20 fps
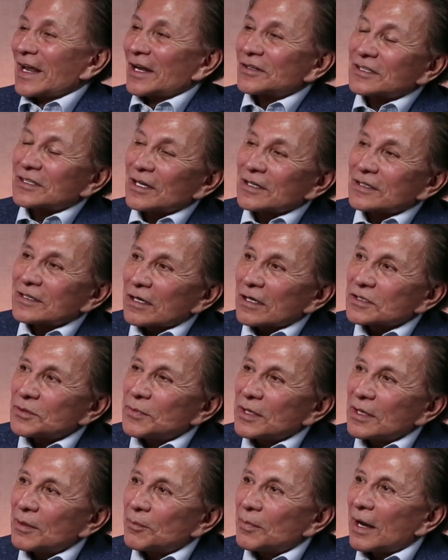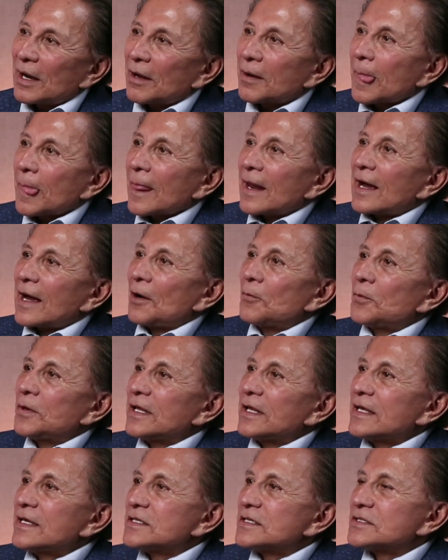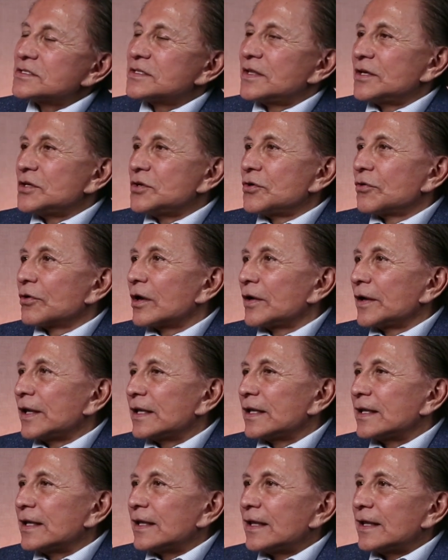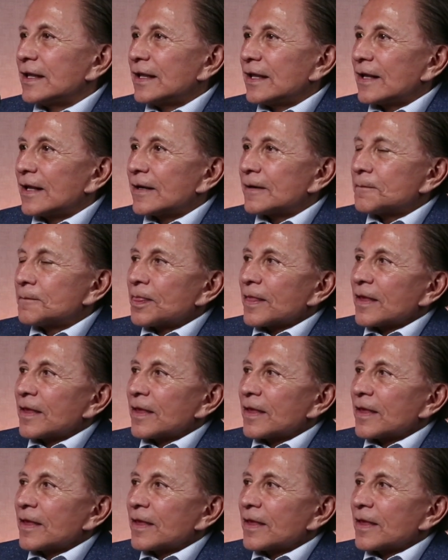t- talk to me about how it is that you're going to get